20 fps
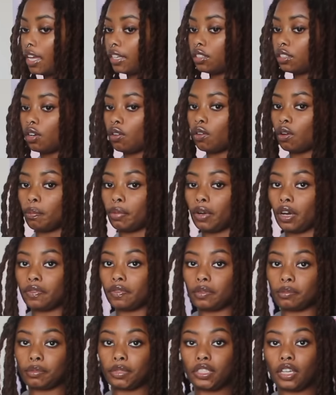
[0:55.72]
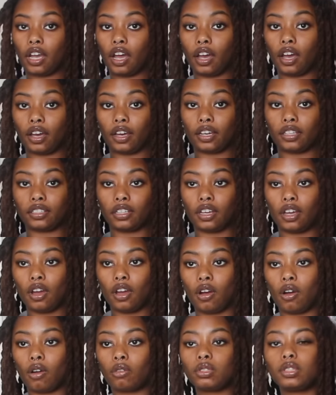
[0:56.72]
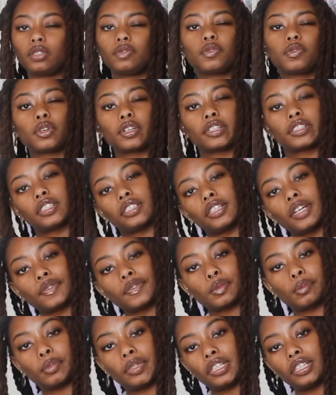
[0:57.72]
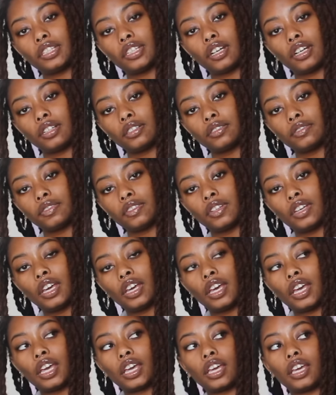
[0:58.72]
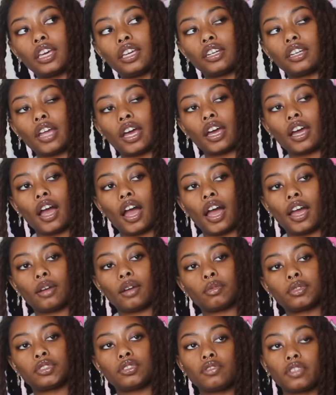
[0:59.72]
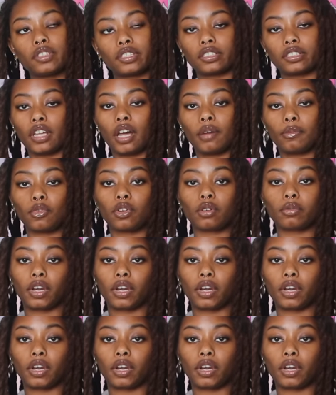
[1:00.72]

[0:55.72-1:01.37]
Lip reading: I'd go above and beyond only for it to never be enough. And I would do this a lot more